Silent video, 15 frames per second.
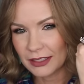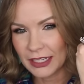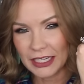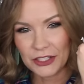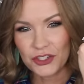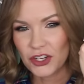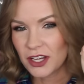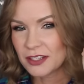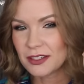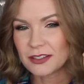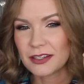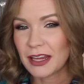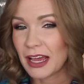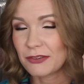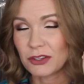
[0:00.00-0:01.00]
It just
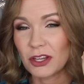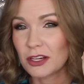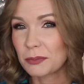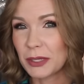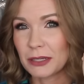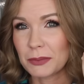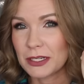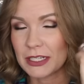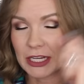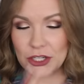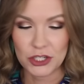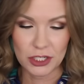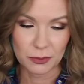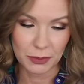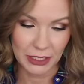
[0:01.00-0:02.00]
doesn't have a lot of
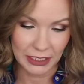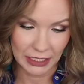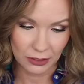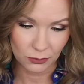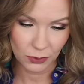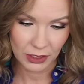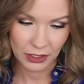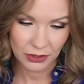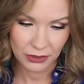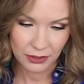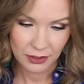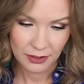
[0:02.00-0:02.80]
pigmentation to begin with.